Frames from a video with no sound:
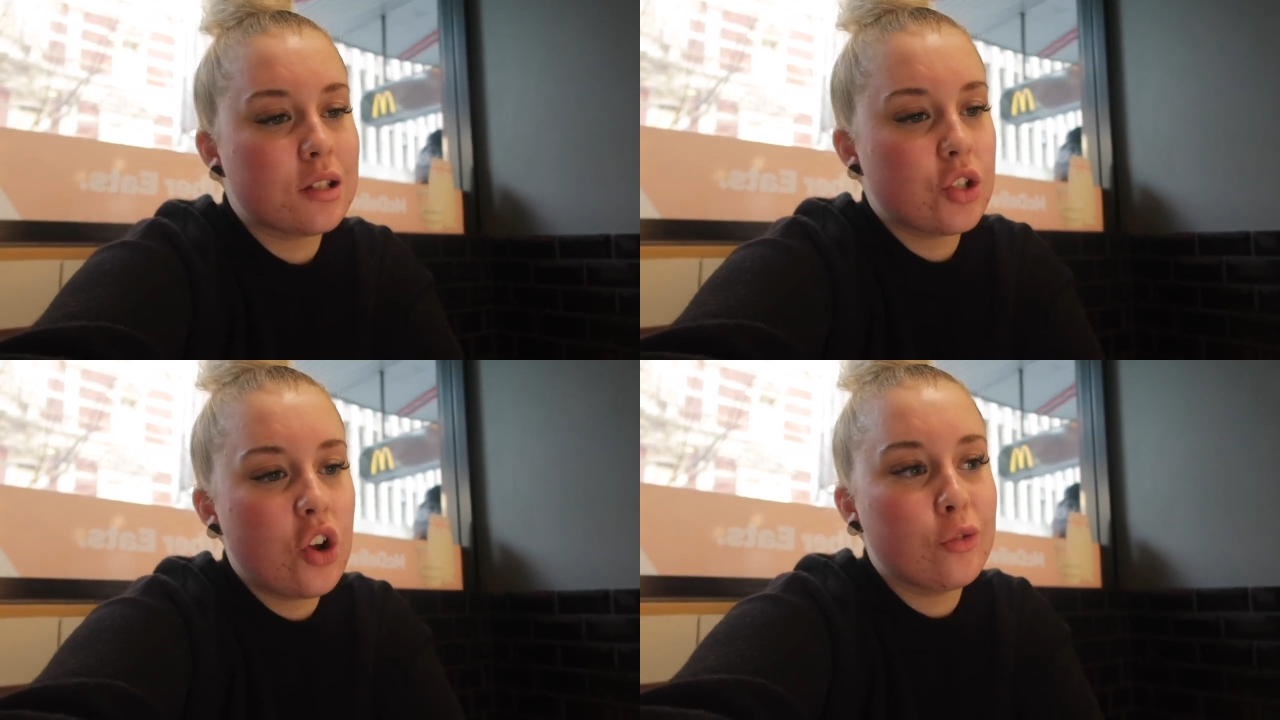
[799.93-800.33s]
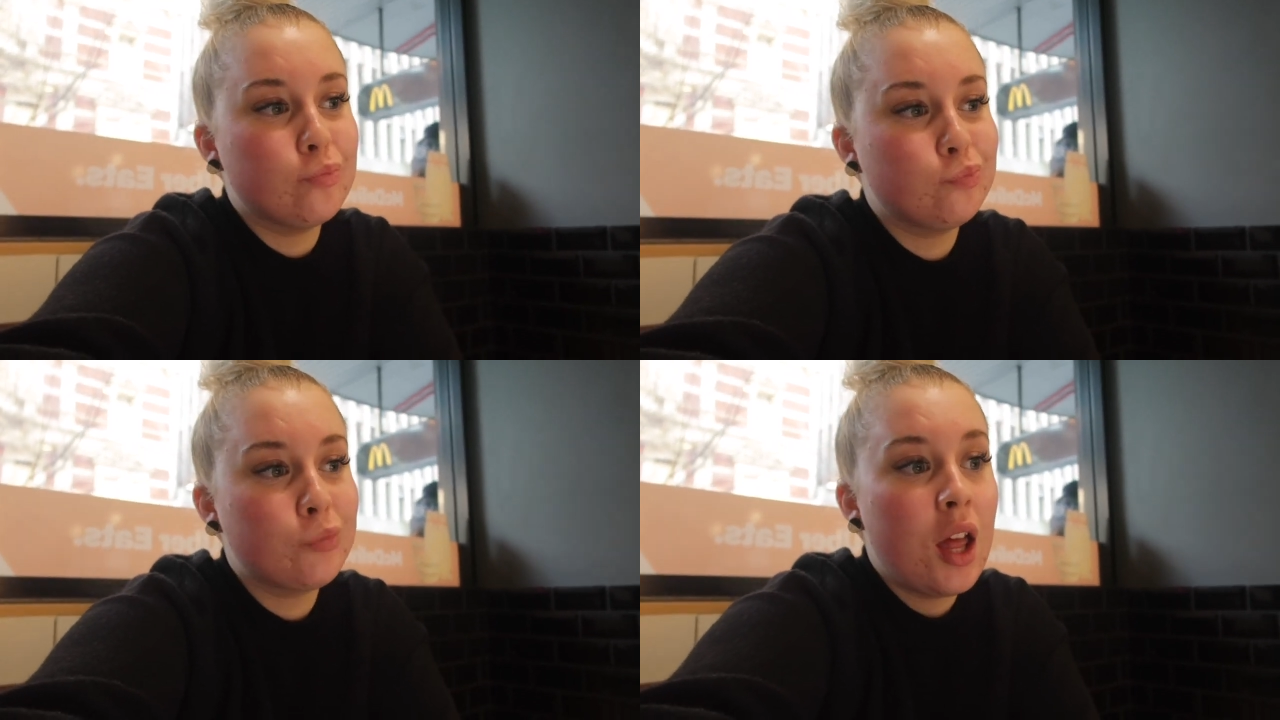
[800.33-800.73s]
So
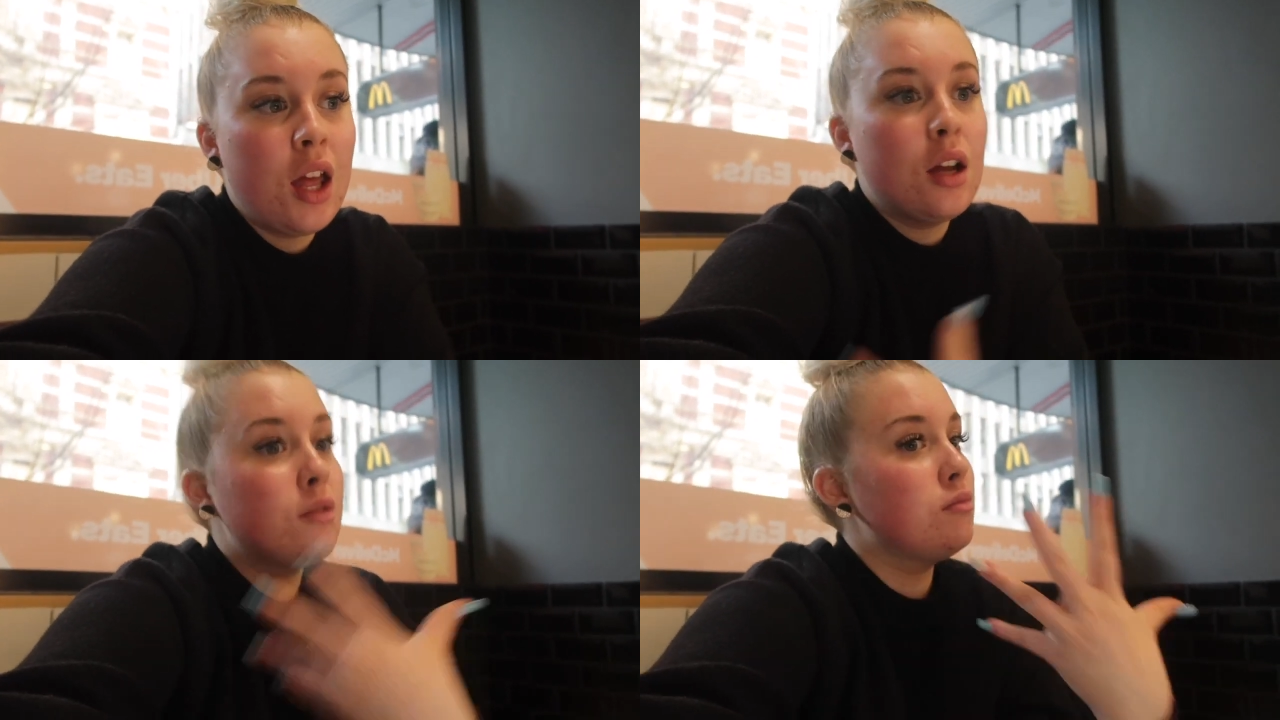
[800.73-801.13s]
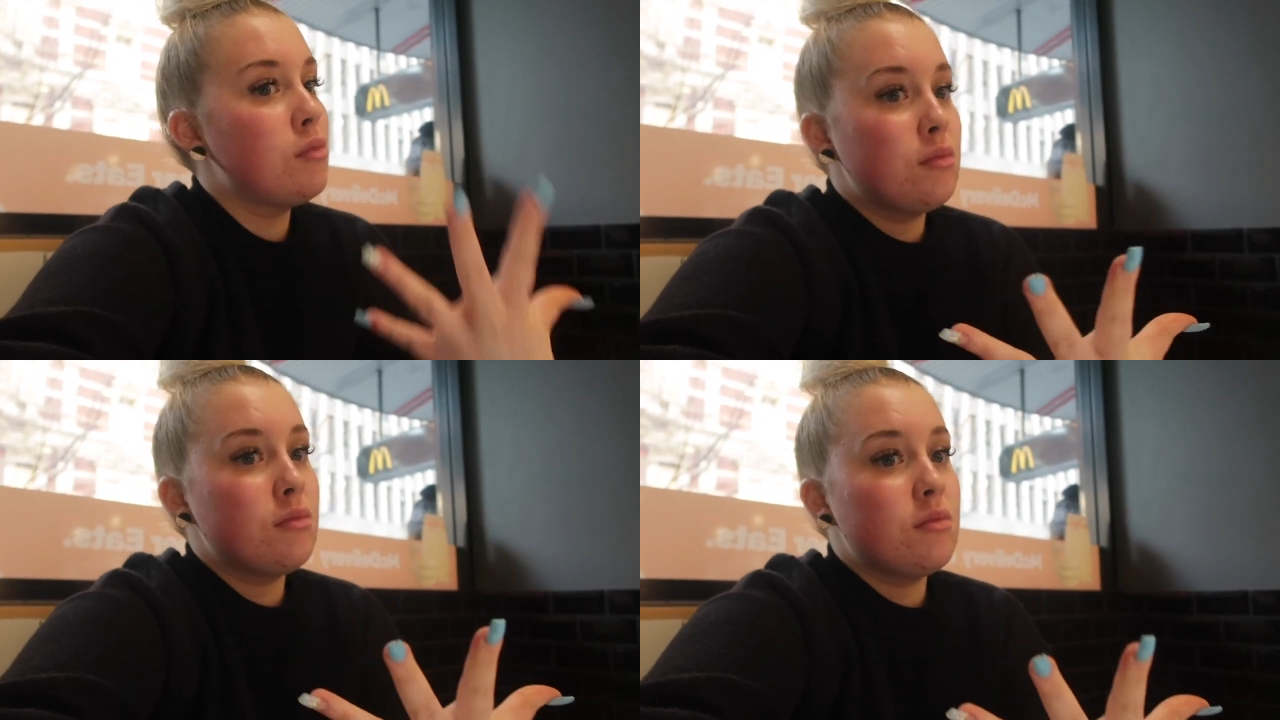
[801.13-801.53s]

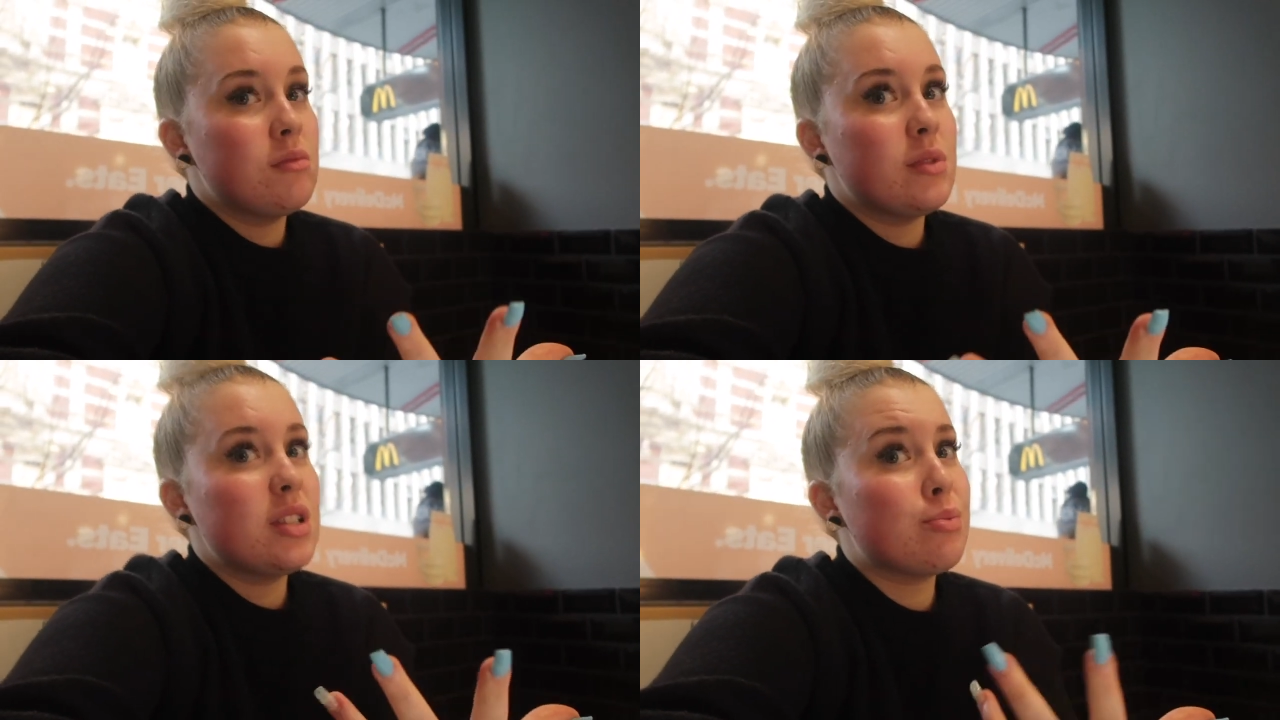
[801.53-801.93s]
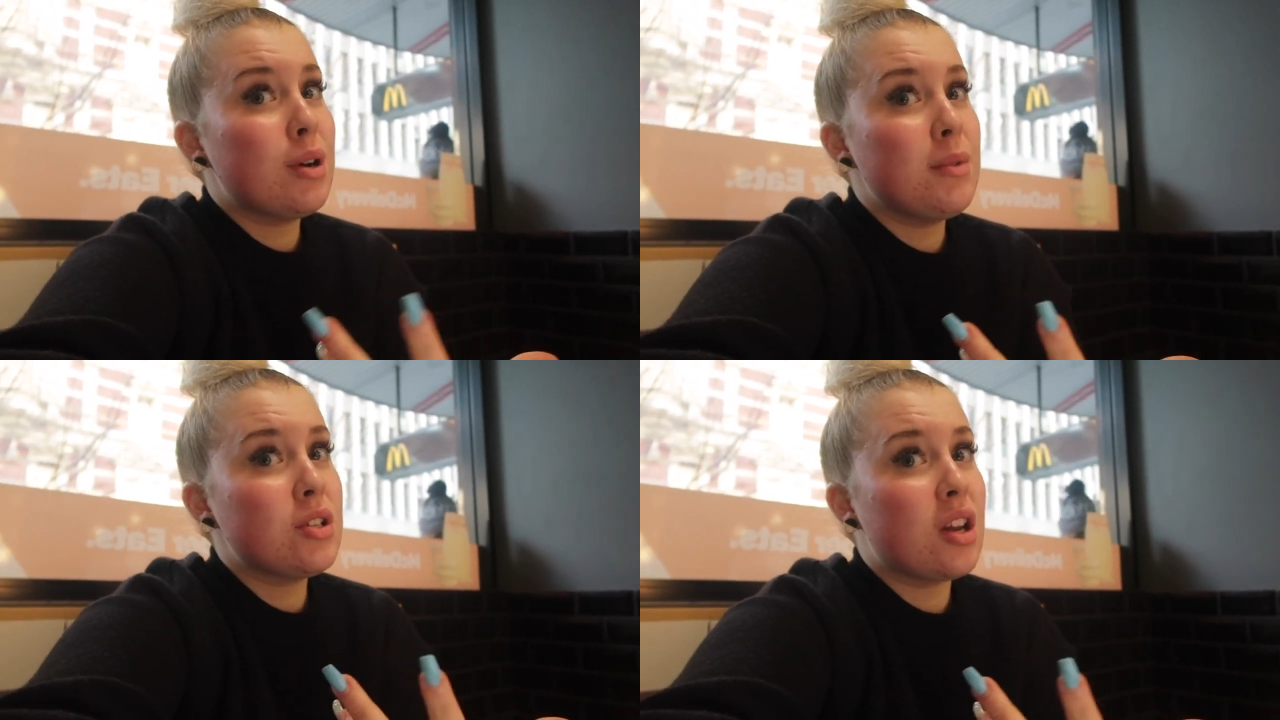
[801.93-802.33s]
it's
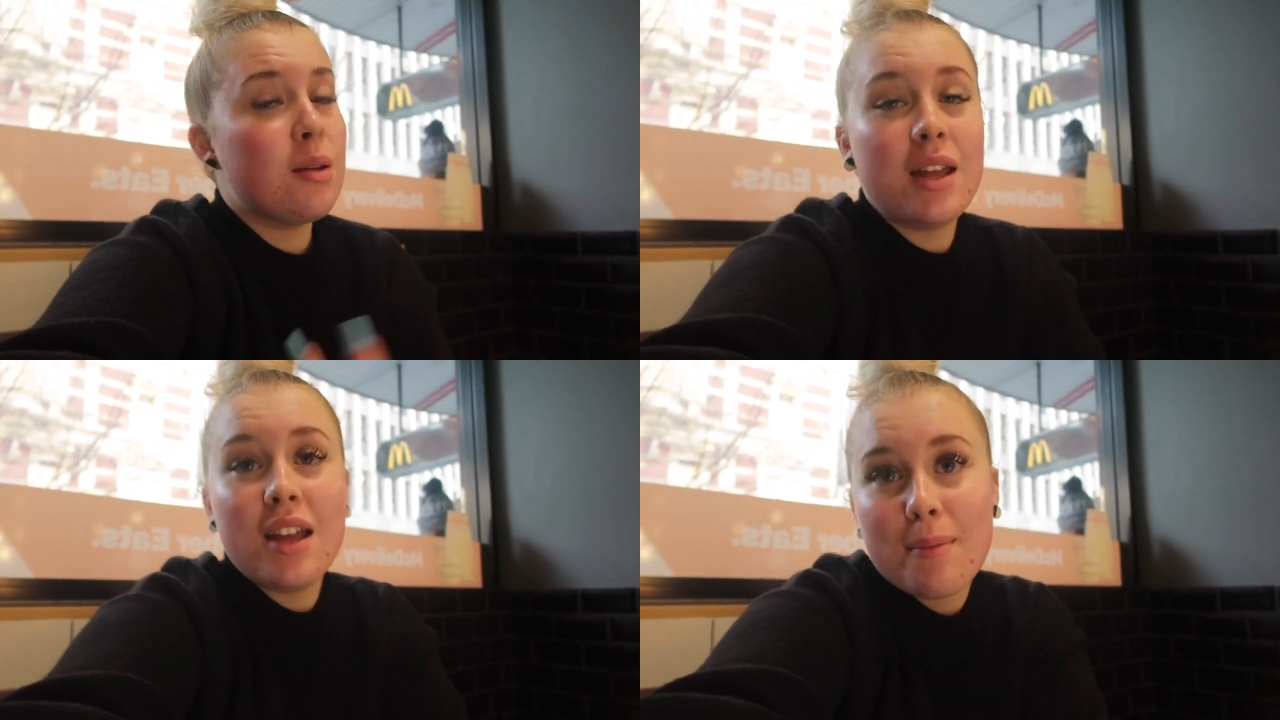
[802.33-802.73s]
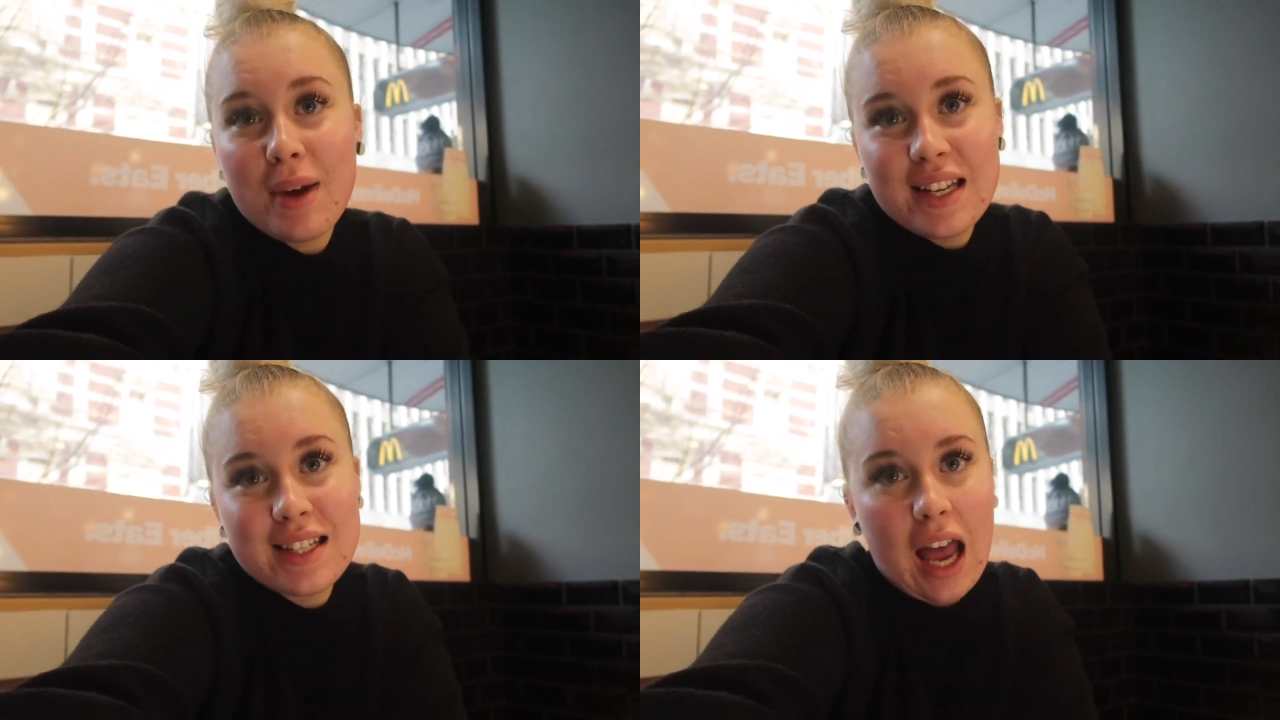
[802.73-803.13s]
pretty much going to be
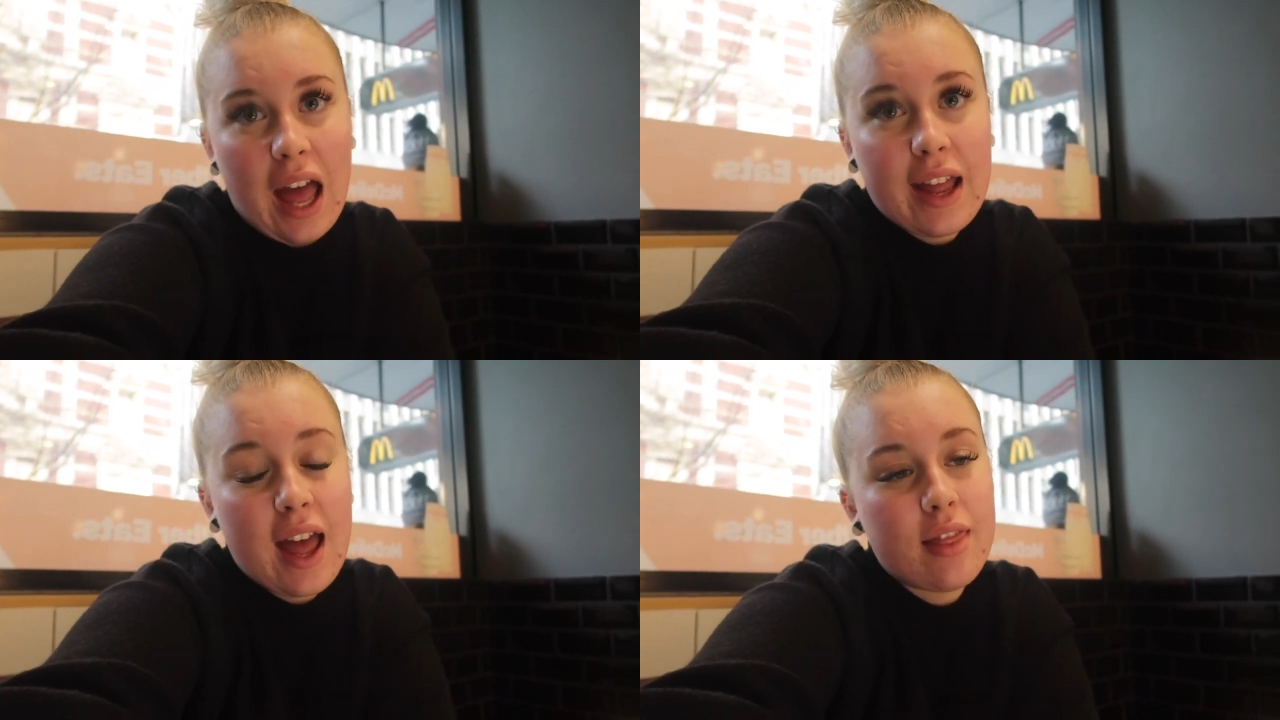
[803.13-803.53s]
my day,